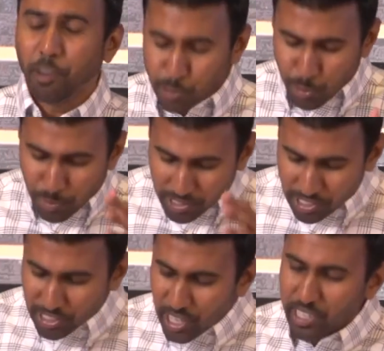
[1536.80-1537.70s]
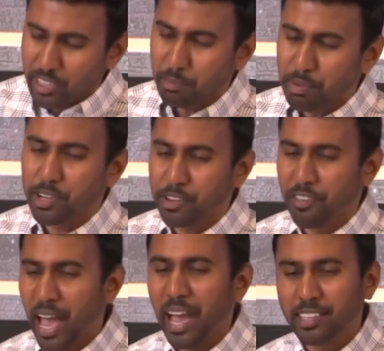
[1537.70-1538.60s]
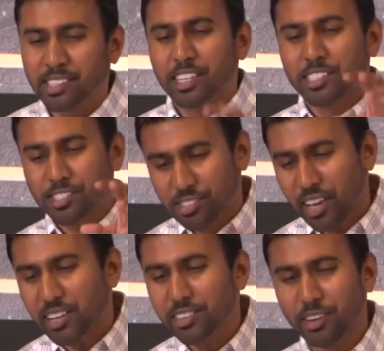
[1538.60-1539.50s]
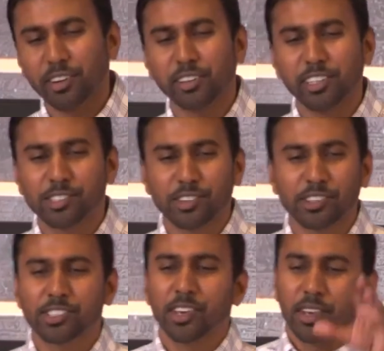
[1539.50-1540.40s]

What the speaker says: Folks, we've been studying the book of Acts, studying the early church,